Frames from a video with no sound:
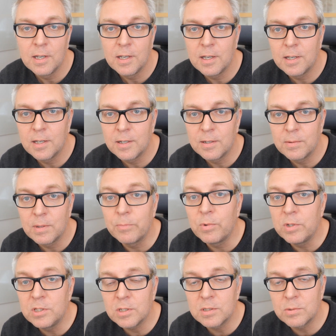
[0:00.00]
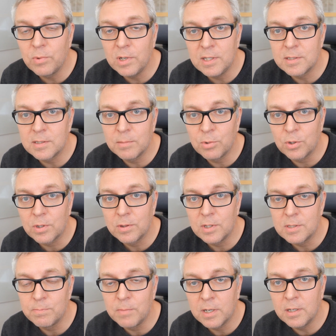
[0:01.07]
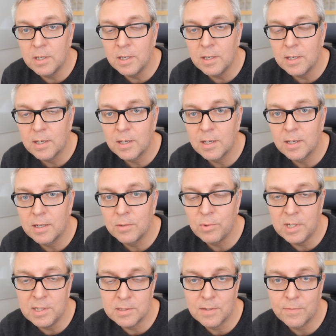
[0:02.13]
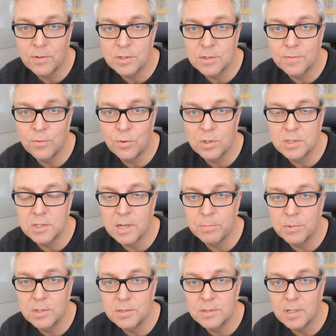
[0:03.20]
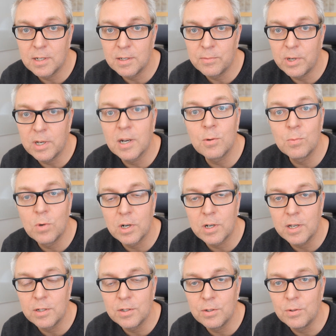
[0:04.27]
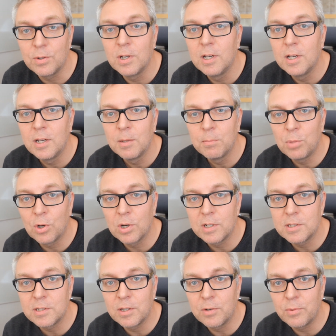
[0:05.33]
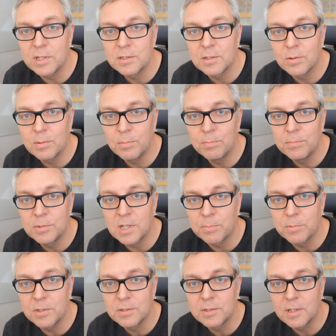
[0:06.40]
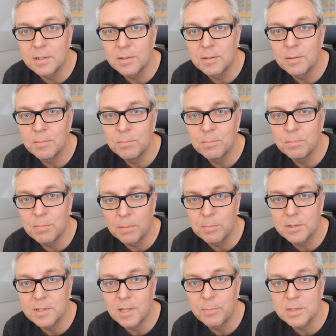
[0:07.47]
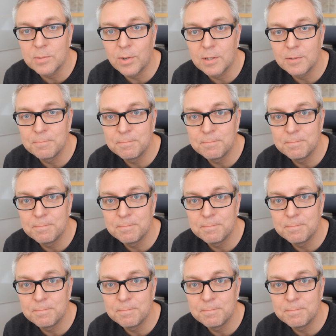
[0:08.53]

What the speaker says: And we just released the book this Monday, released the first four chapters, and we're now working to polish the rest of the chapters and publish them as well.